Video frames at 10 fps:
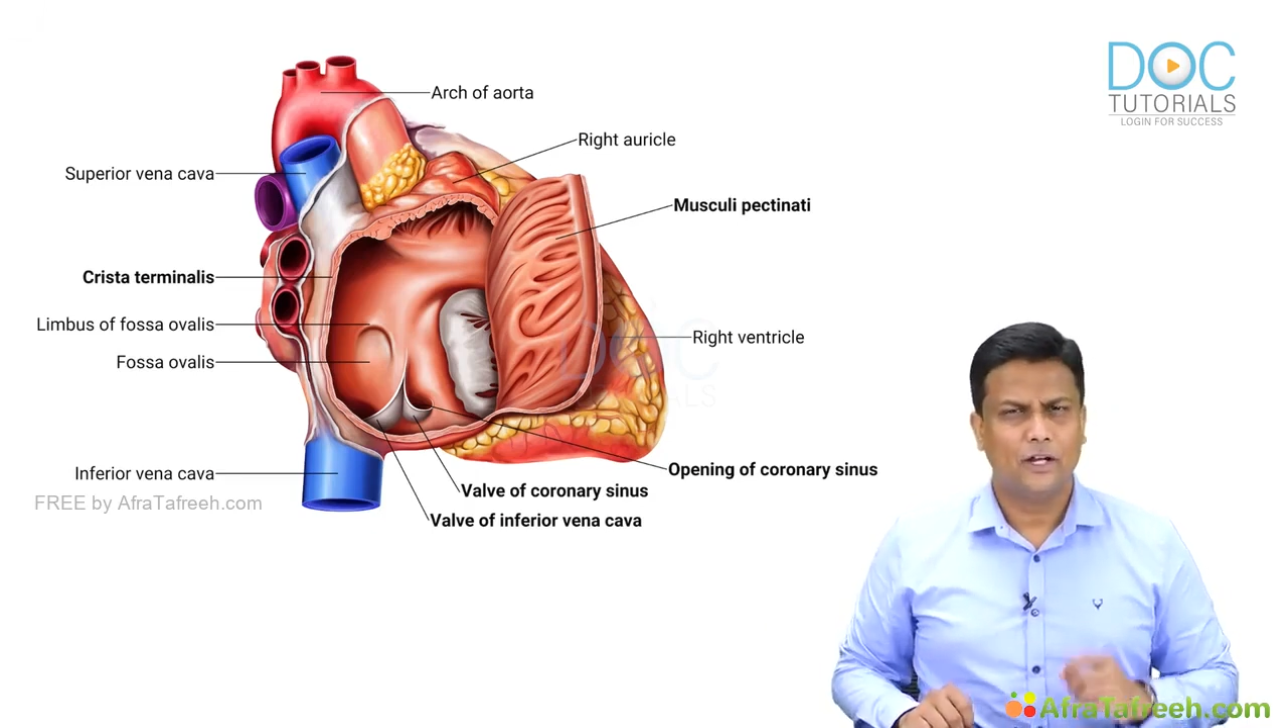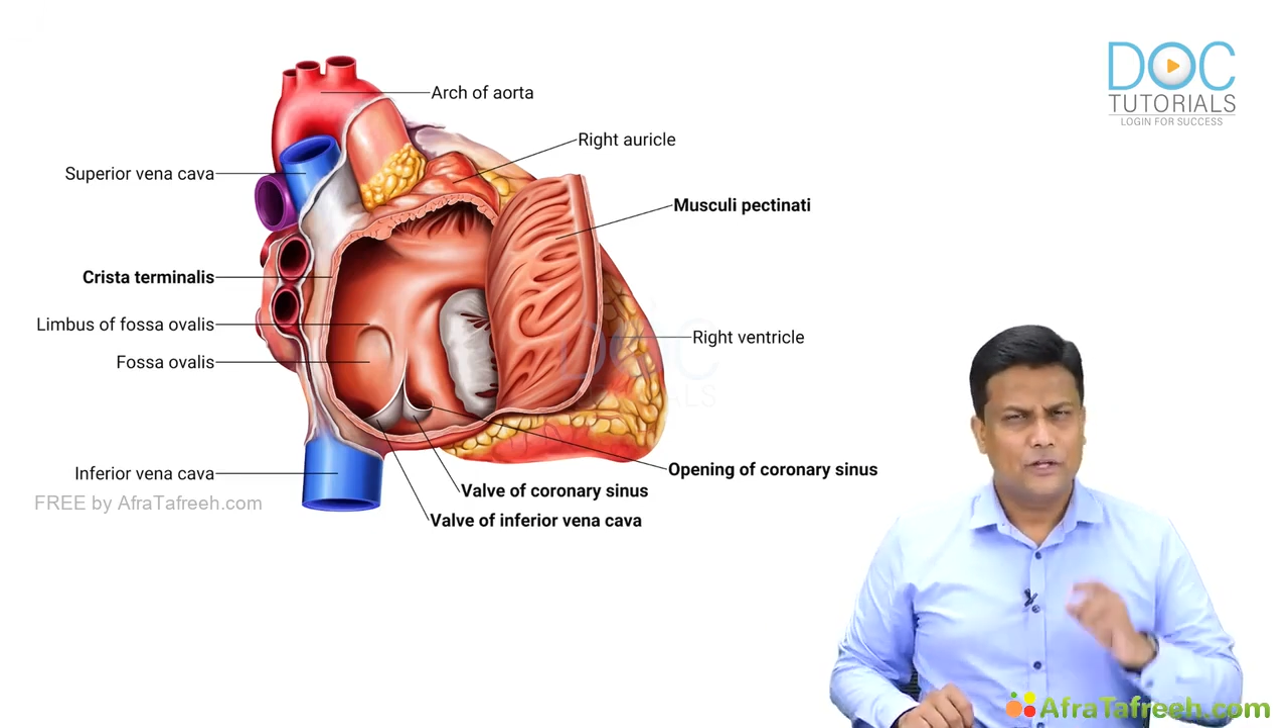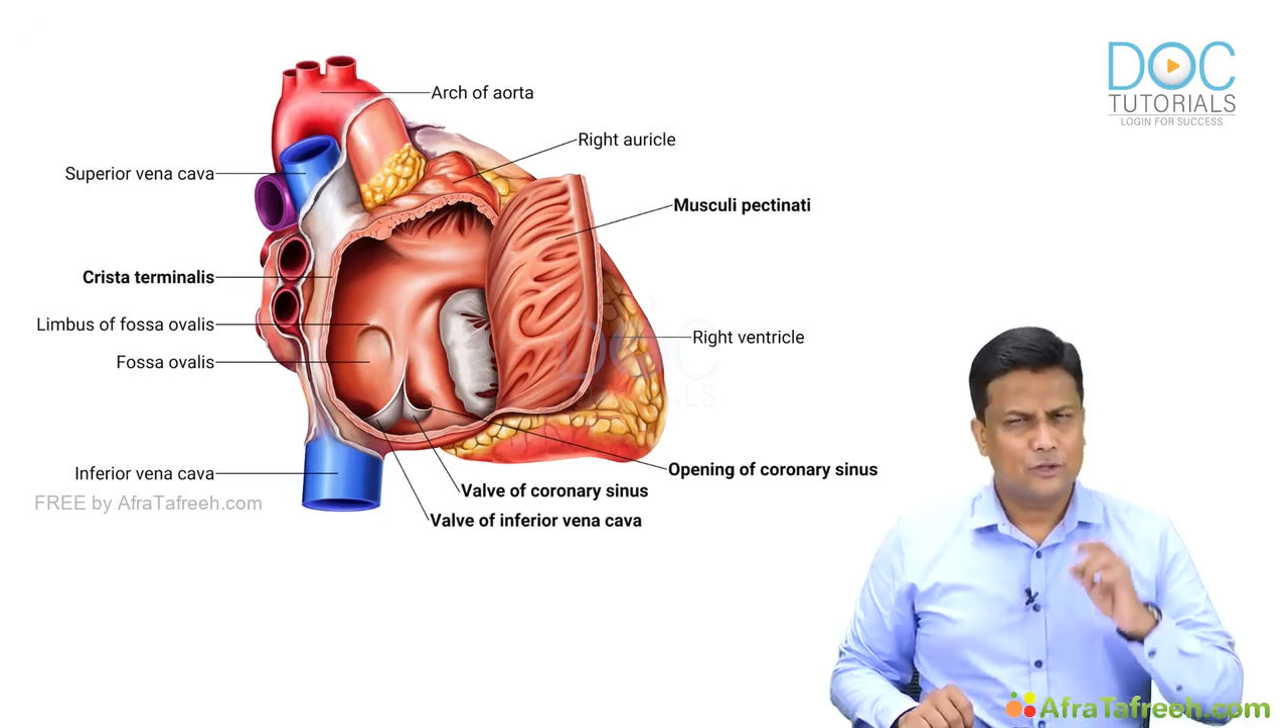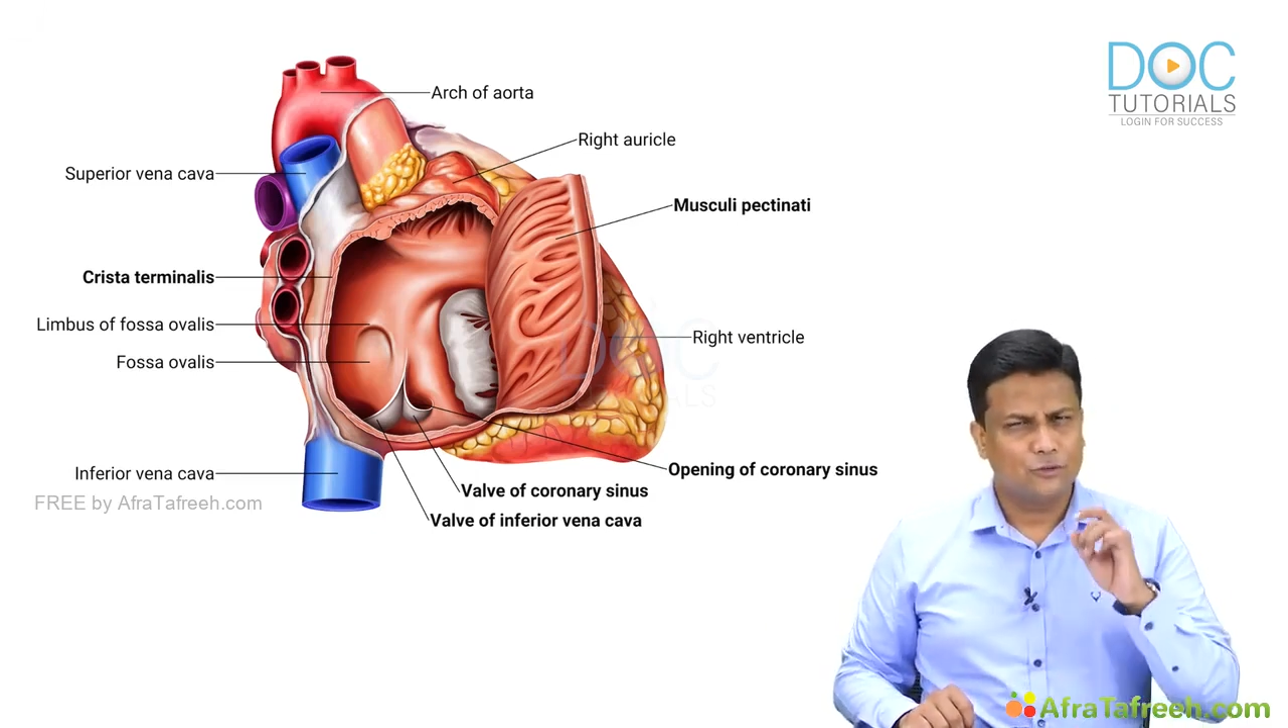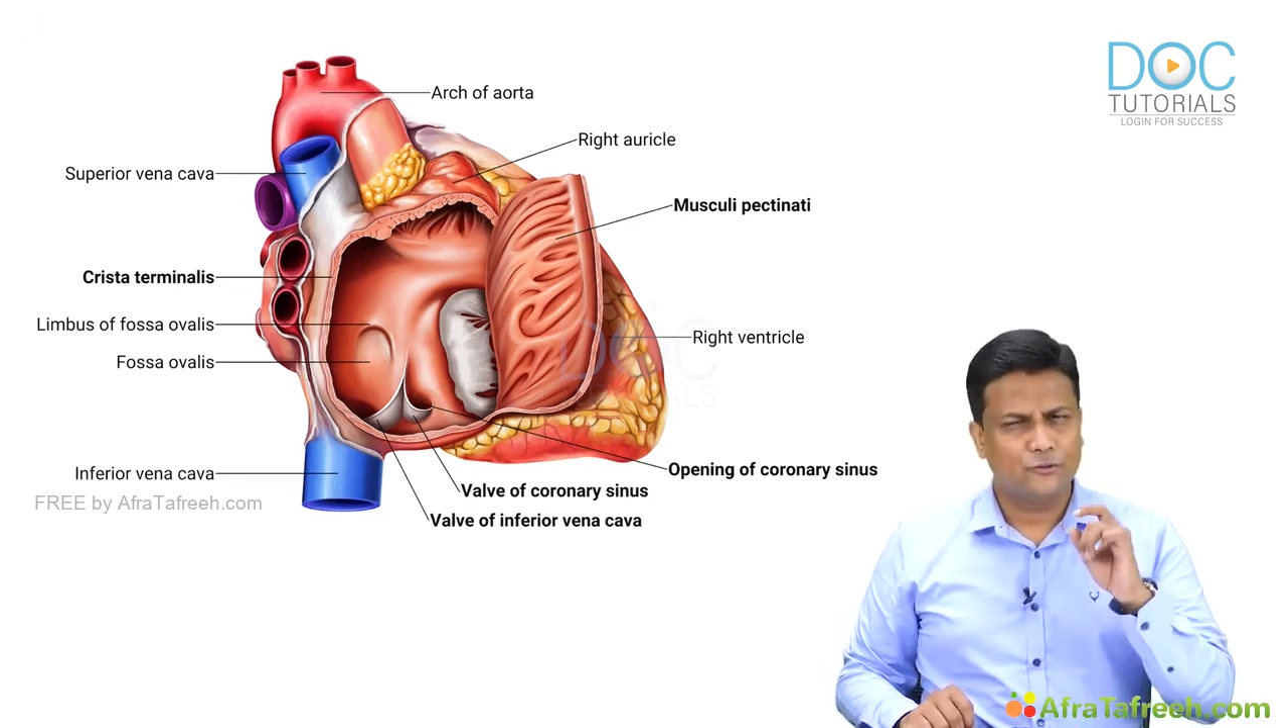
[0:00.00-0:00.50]

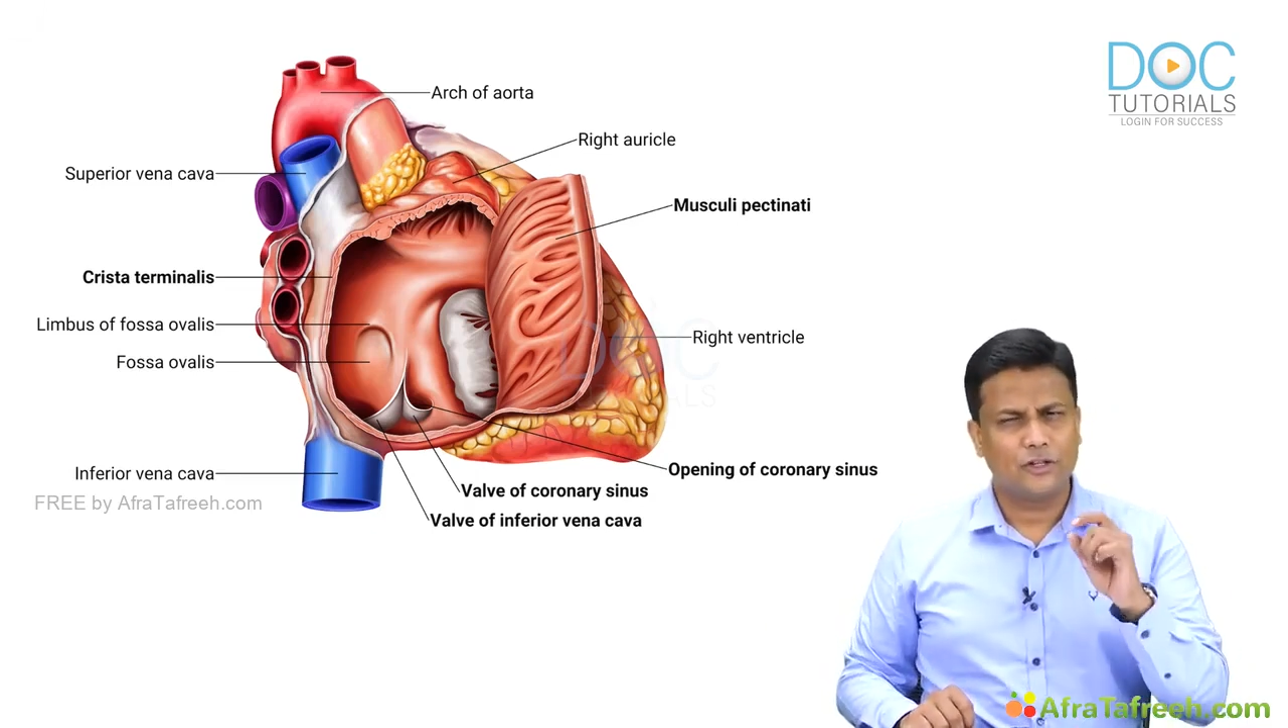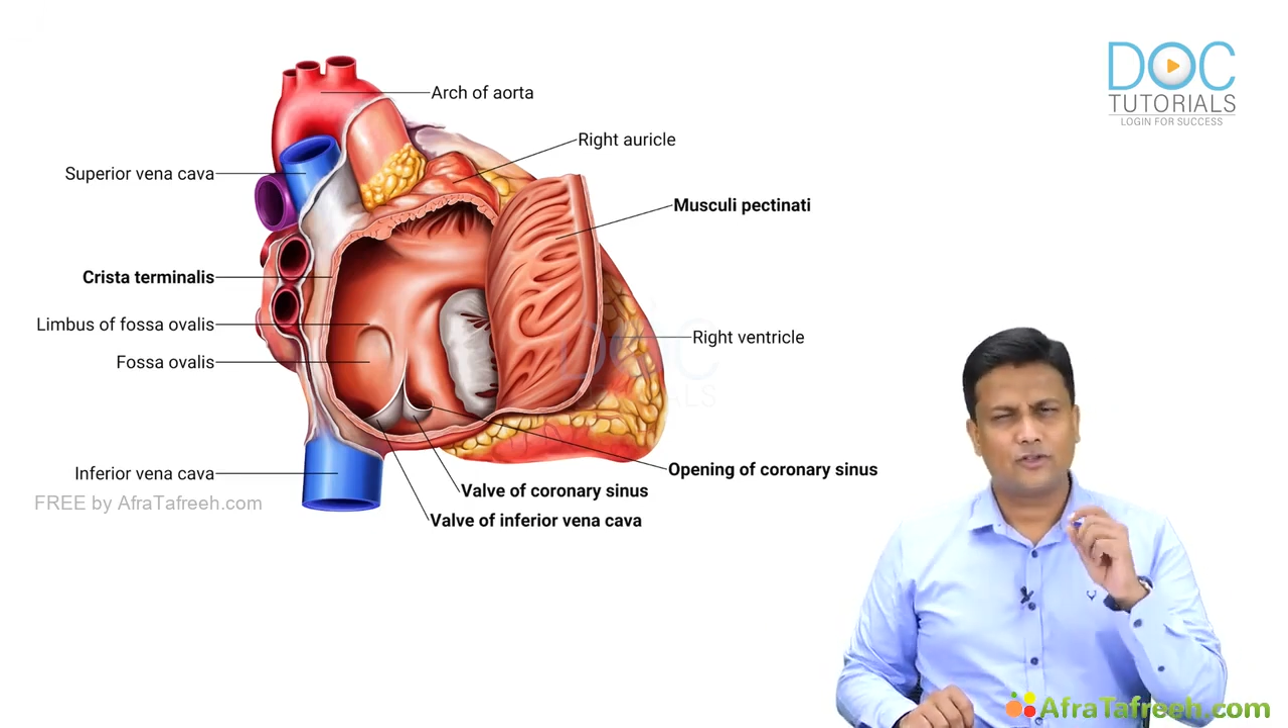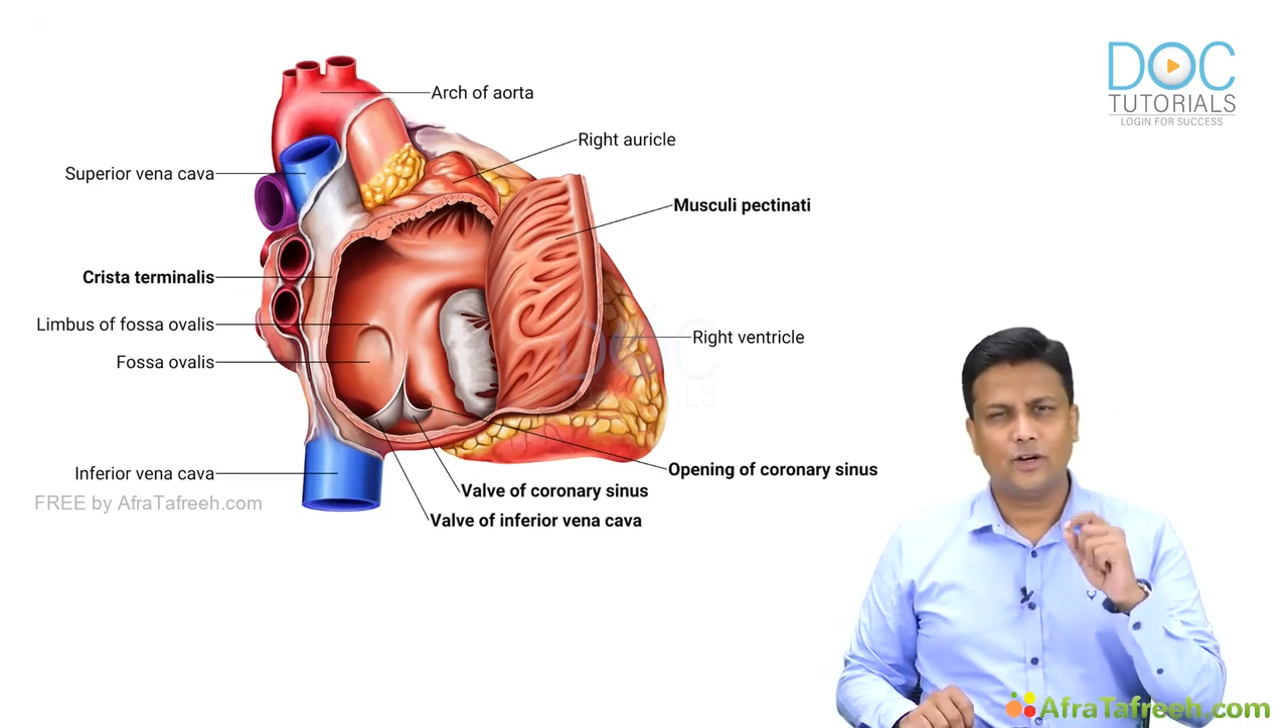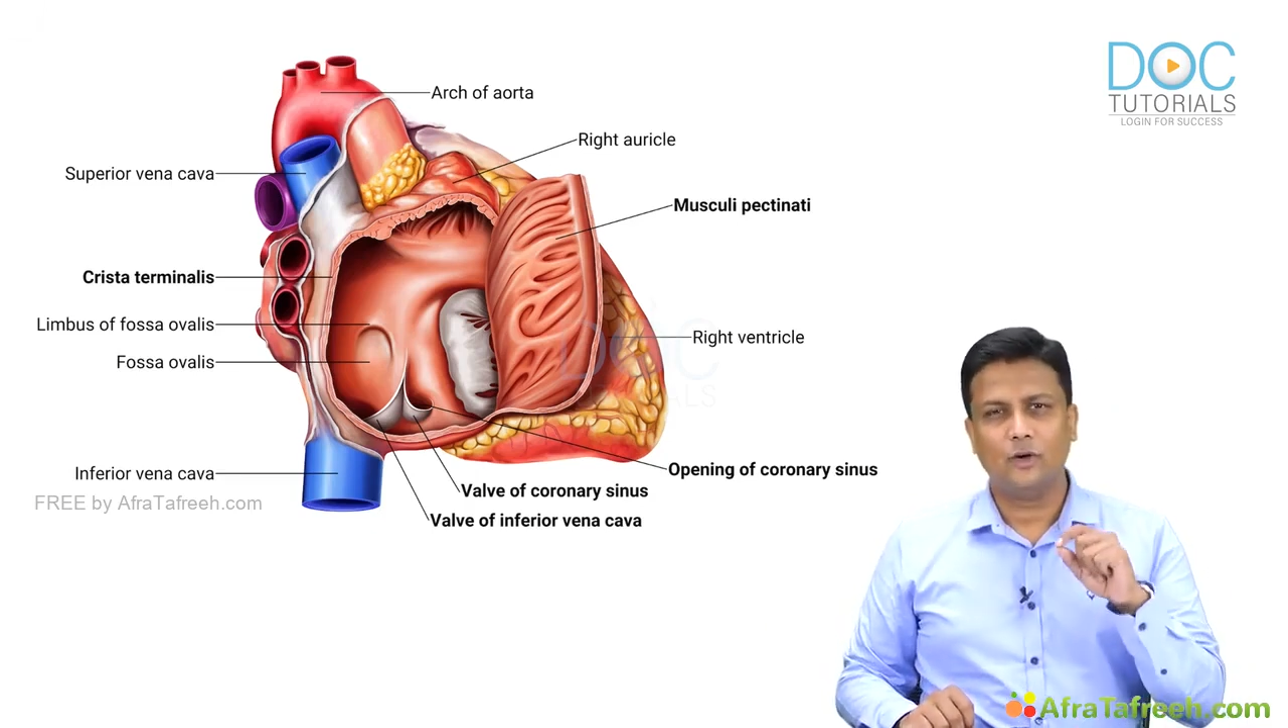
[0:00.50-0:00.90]
So you first try